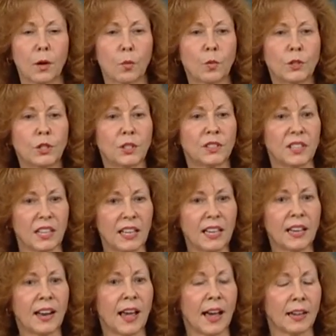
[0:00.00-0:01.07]
which is
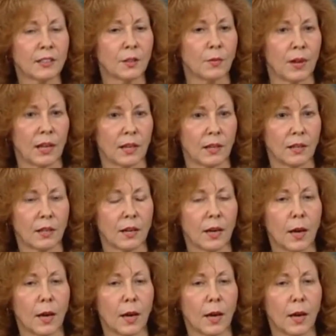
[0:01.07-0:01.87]
inactivated